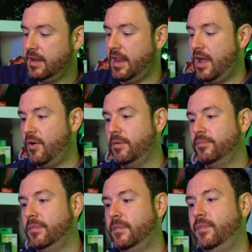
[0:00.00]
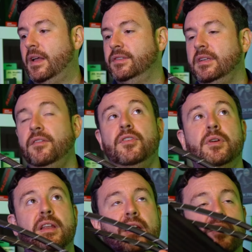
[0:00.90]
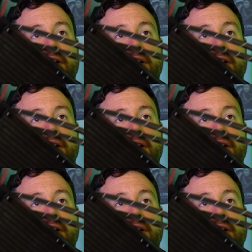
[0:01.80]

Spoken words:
Now, I'll see if you can hear